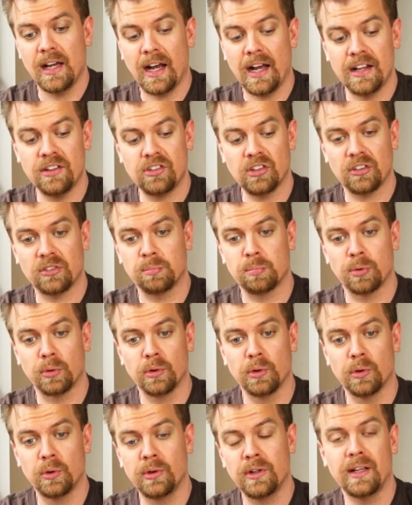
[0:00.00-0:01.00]
I just
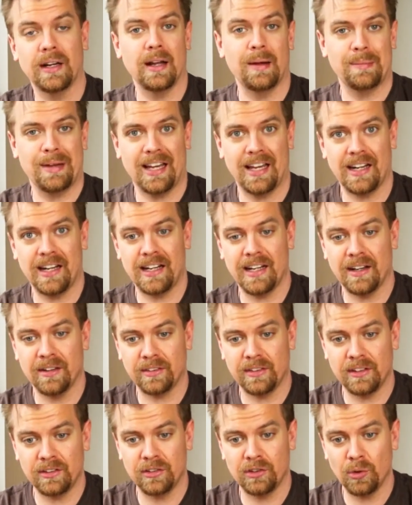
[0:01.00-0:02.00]
brewed and I'm heading
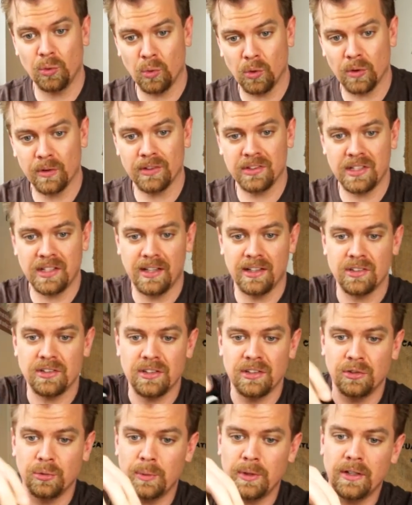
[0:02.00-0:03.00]
out the door
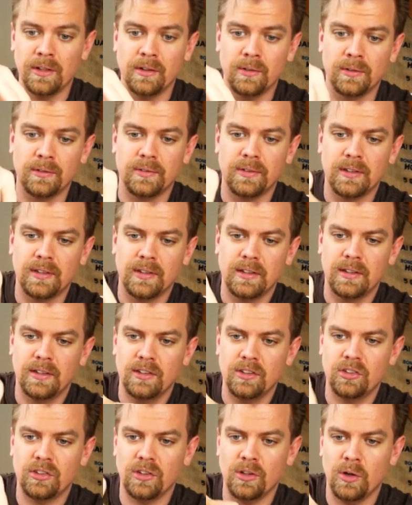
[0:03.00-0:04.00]
test as well.
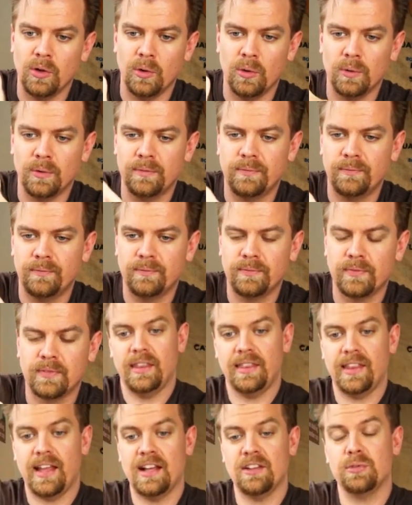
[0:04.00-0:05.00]
So
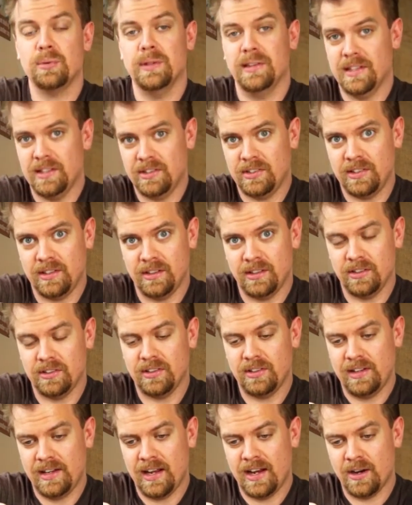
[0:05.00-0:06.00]
that's what this
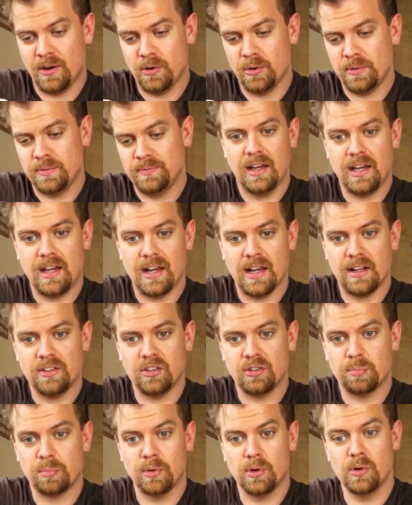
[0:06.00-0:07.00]
is. Now, hey, I
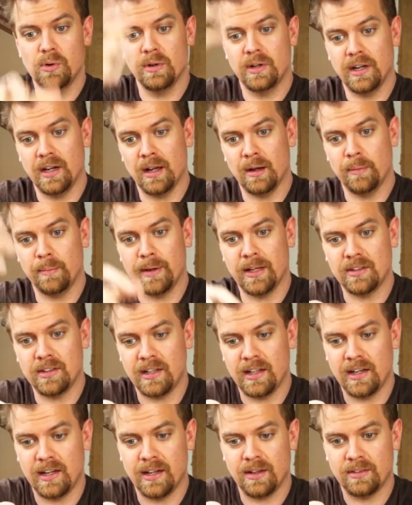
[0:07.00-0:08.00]
just brewed and I'm about to
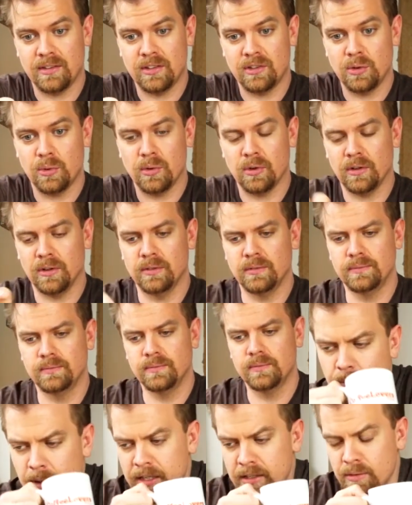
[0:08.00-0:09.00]
head out the door.
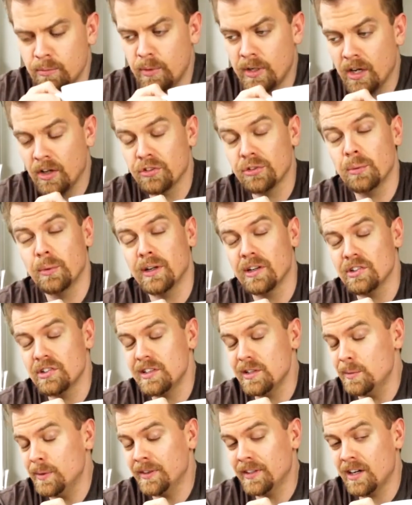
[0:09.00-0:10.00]
But we also wanna
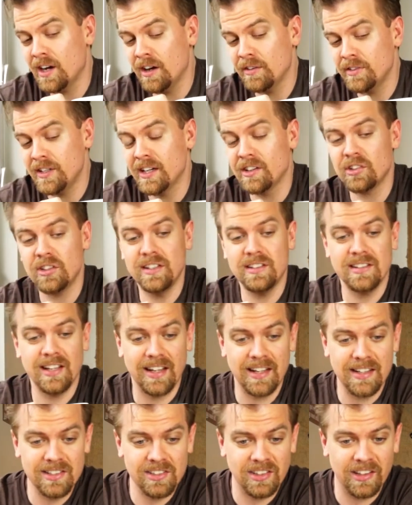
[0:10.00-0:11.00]
see what the coffee actually
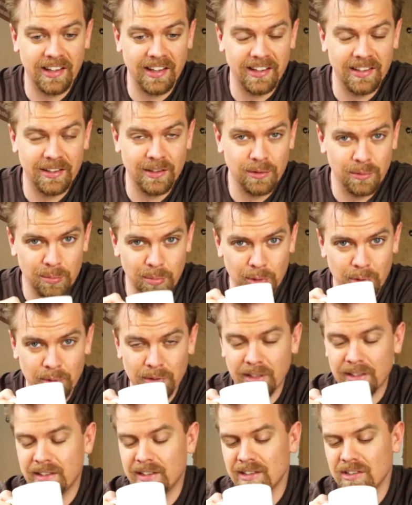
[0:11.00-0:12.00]
tastes like brewed
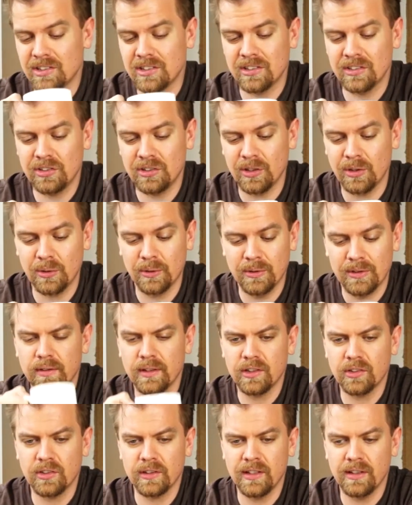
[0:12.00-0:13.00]
on this. So
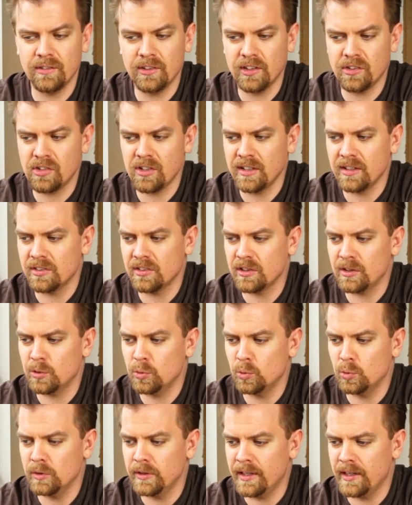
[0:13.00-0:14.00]
this will give it a chance to
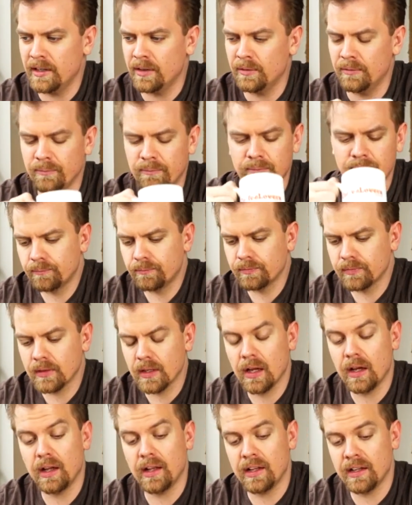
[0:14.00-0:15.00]
cool down.
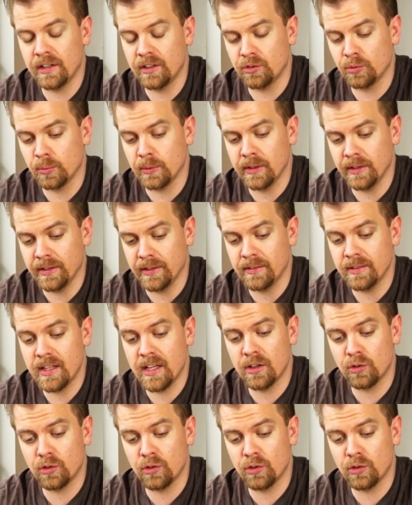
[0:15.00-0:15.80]
That is really